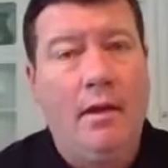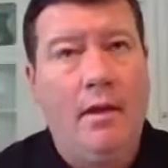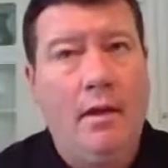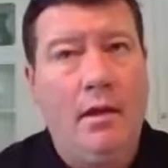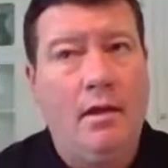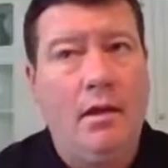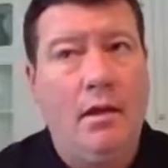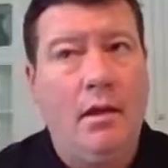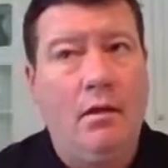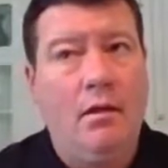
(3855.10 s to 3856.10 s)
and
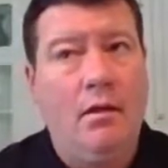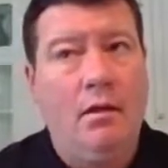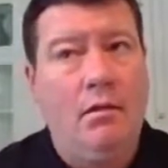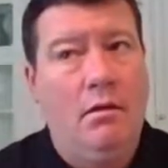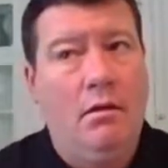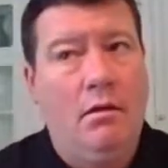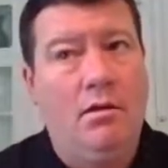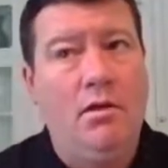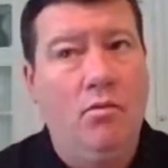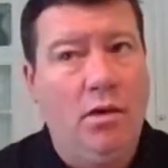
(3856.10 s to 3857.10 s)
uh,
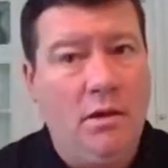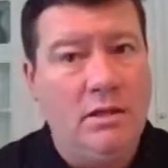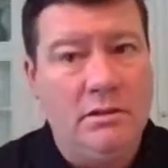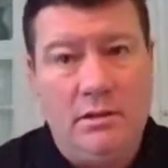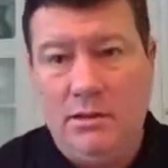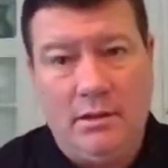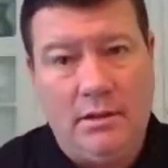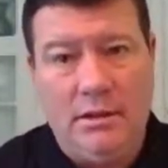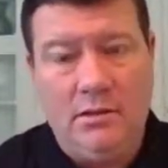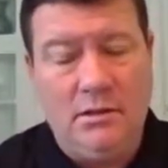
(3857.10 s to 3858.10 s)
and you realize that you,
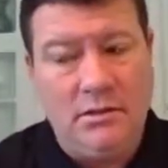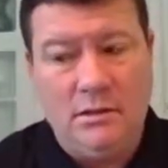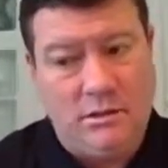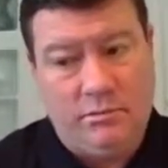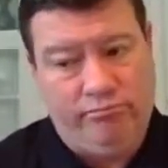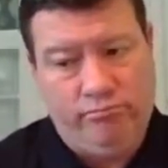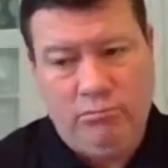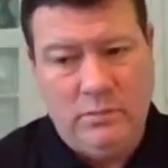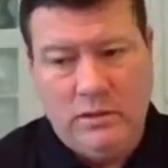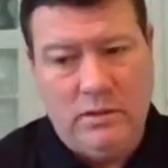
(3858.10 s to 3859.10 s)
you, just
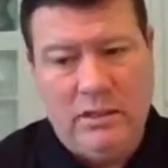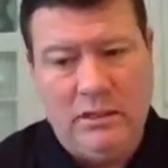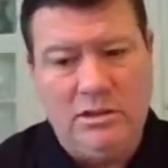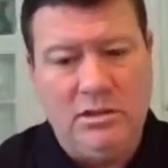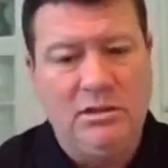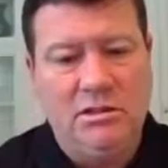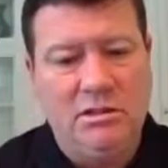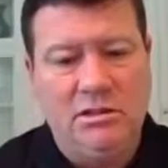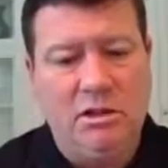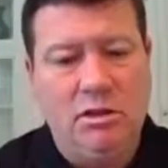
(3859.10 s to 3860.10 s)
it's
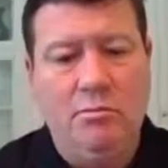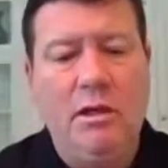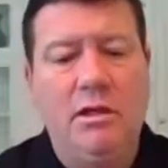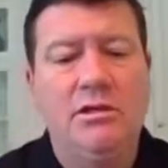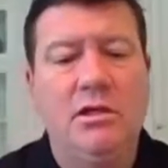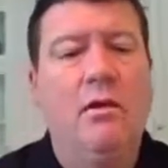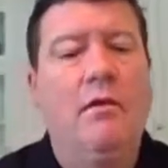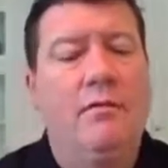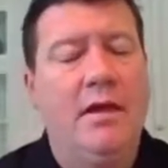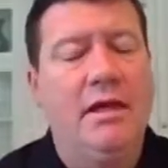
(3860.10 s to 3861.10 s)
just so much.
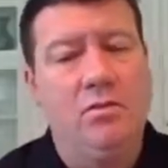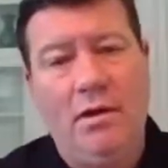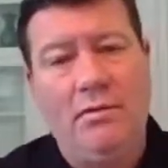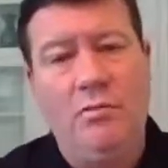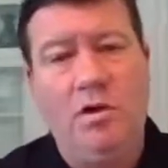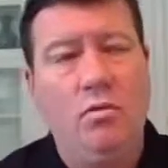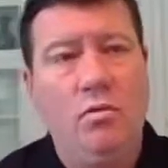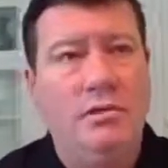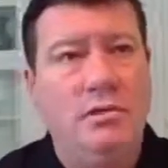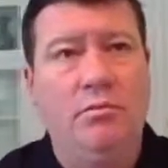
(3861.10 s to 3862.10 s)
That's why the MEU
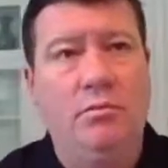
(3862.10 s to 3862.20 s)
was. So, so,